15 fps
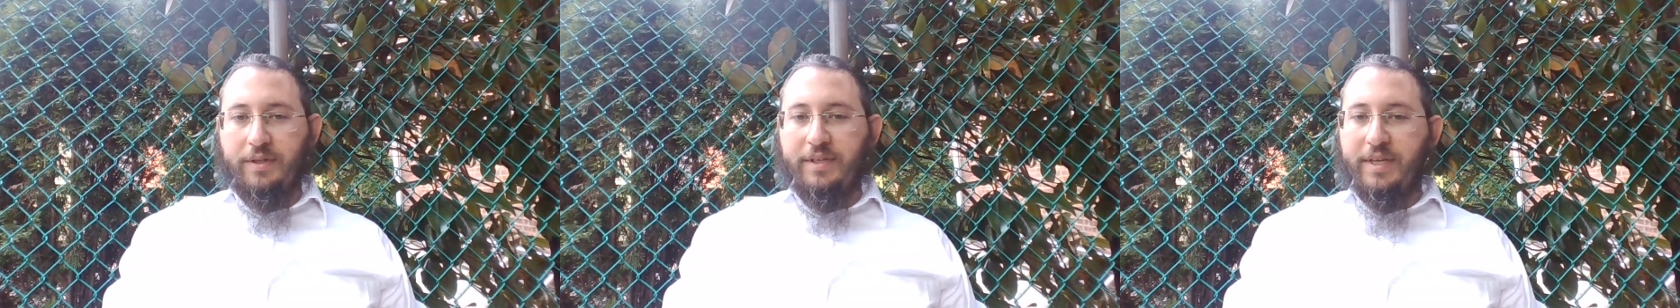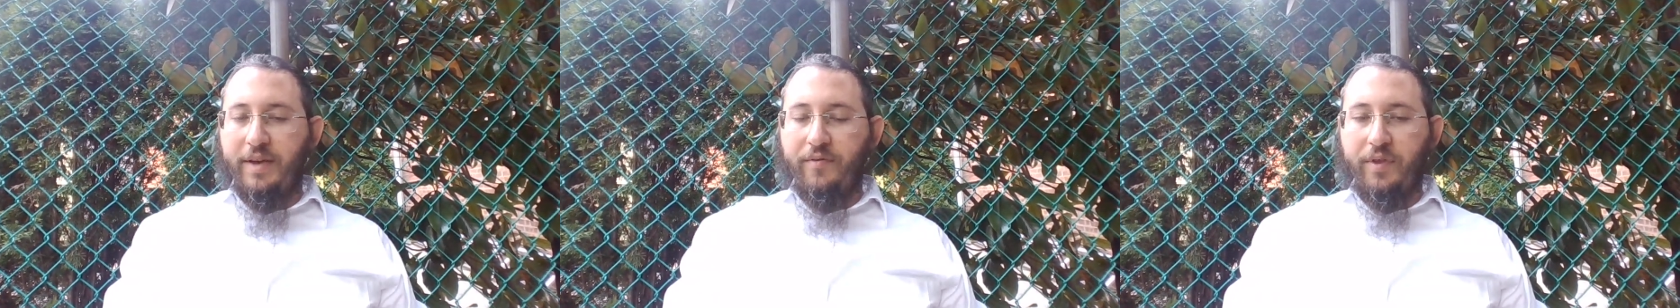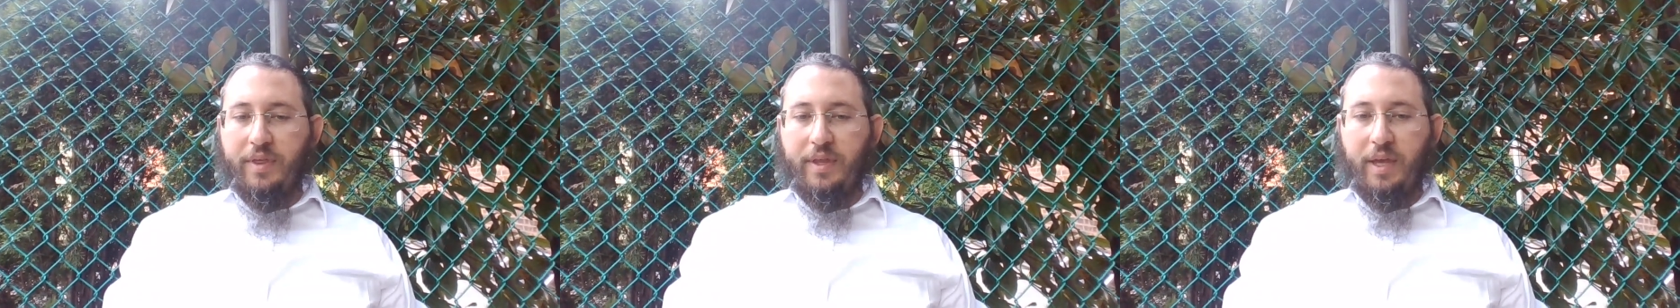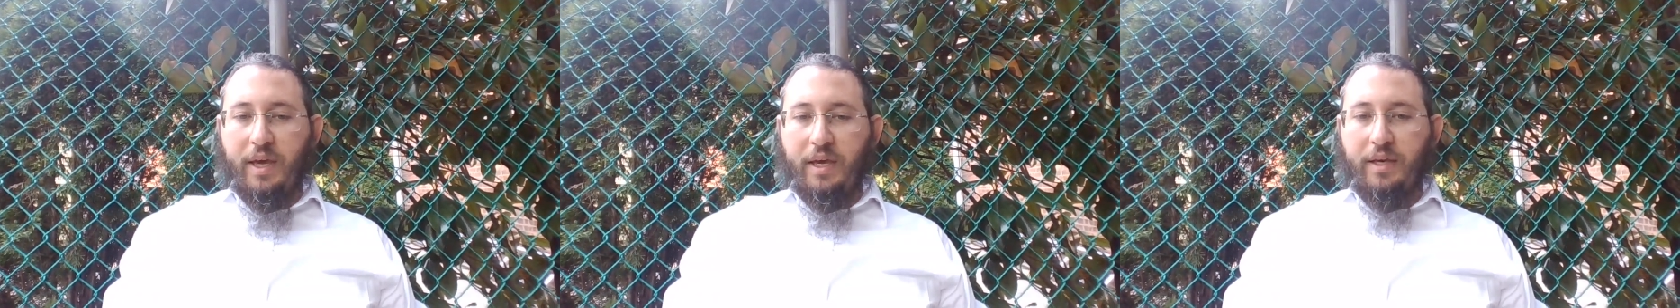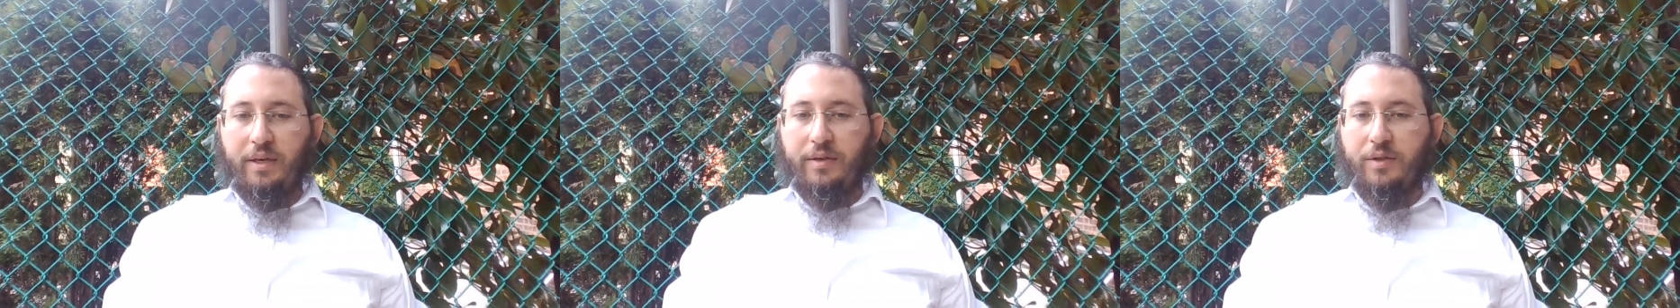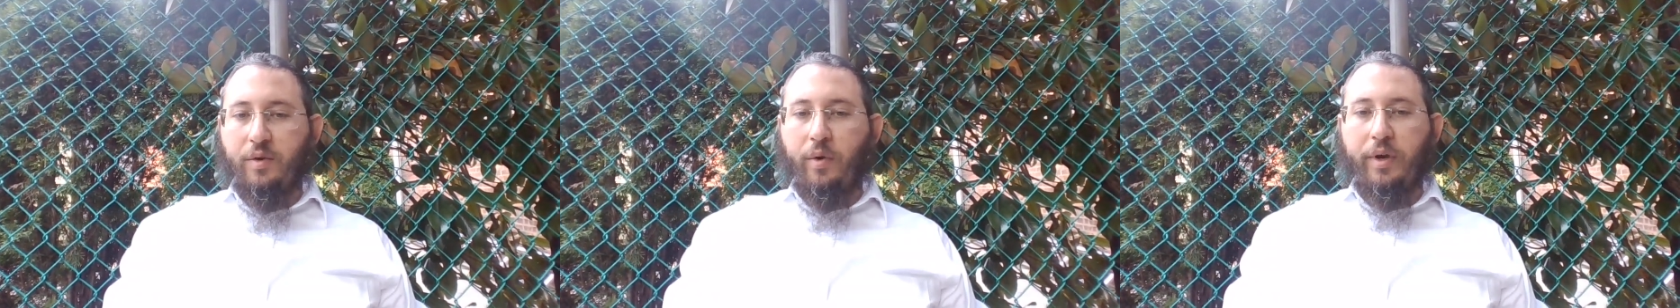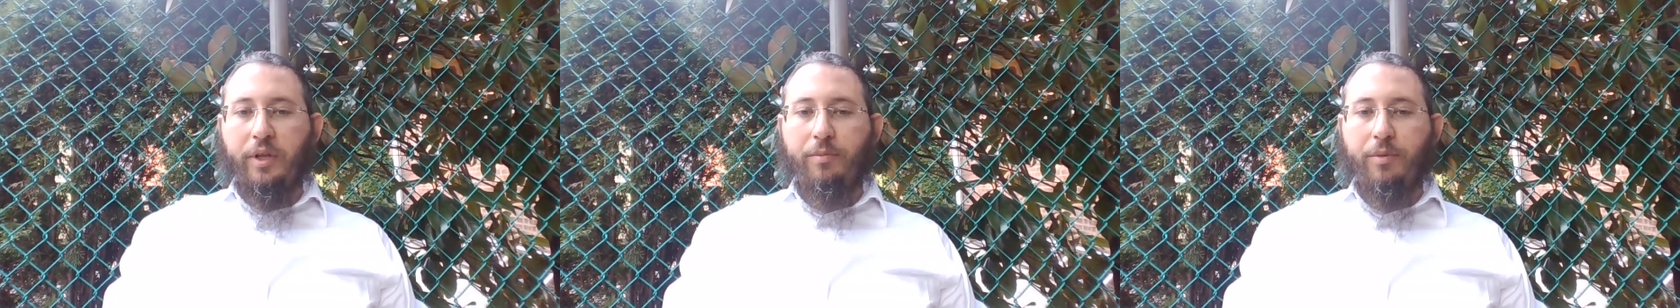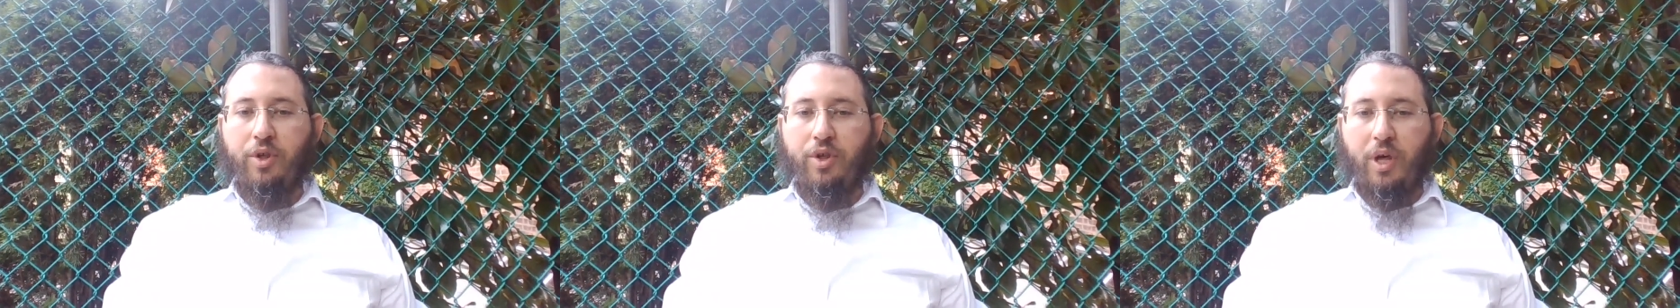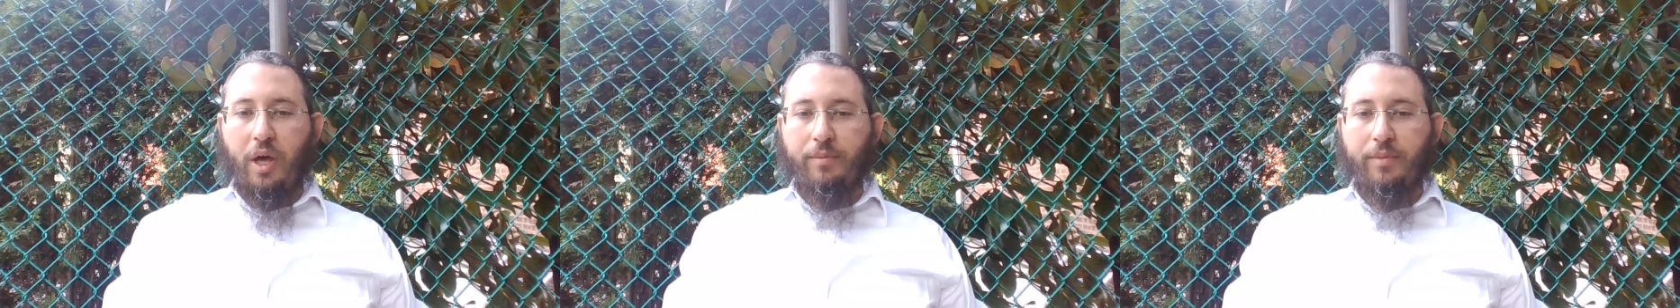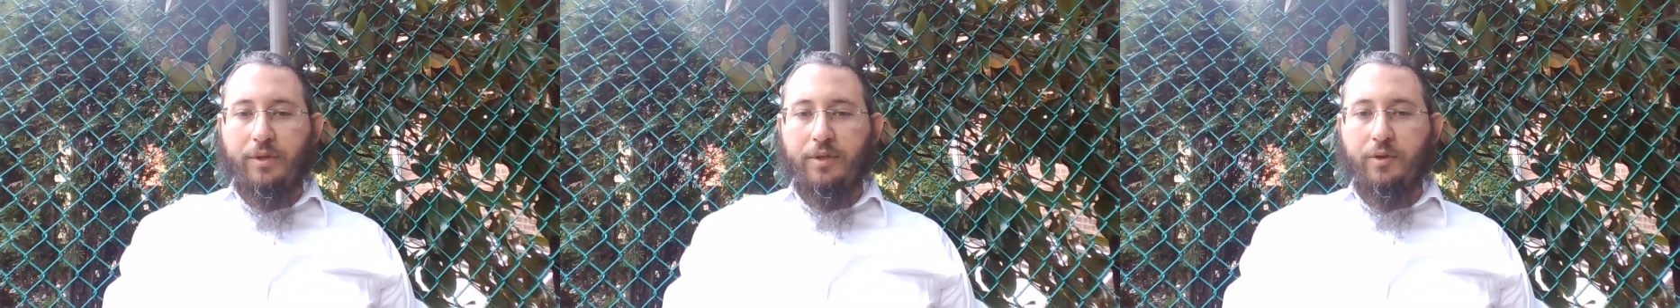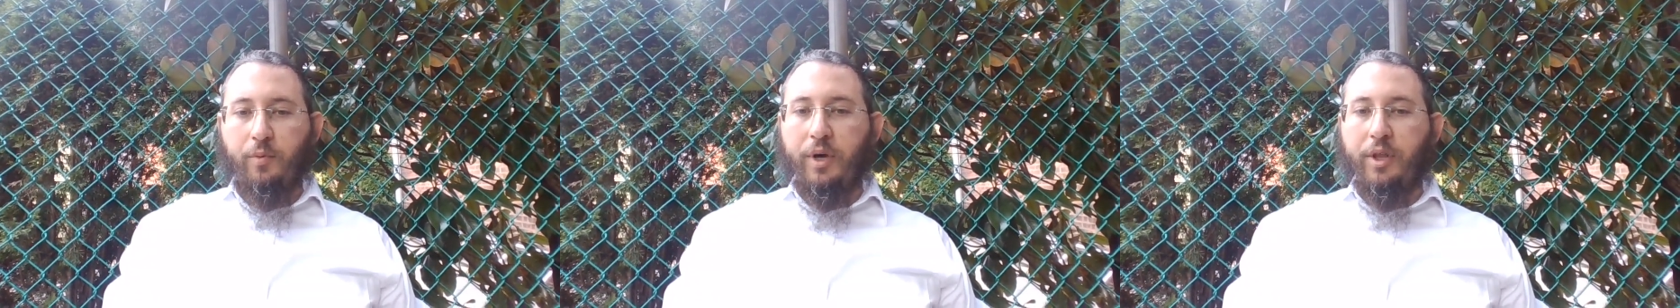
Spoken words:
The seventh day is going to be Shabbos,